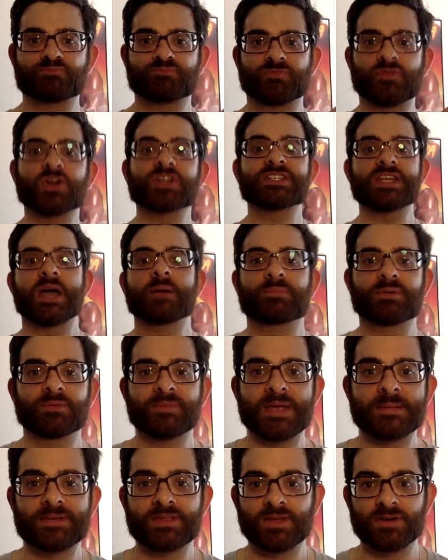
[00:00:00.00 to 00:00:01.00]
for example,
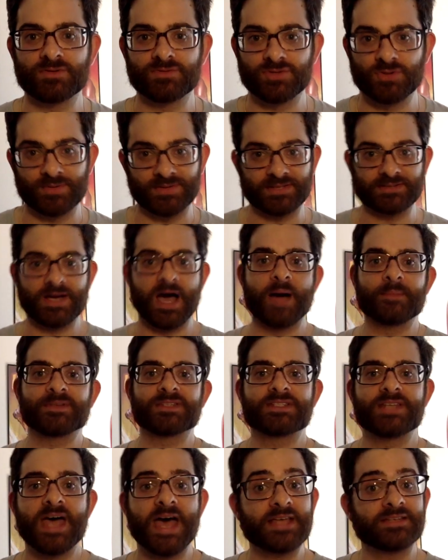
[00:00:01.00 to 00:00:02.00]
maybe they were doing the
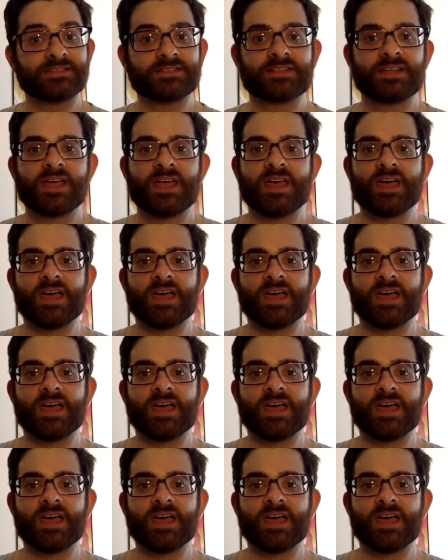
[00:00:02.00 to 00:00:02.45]
Thomas test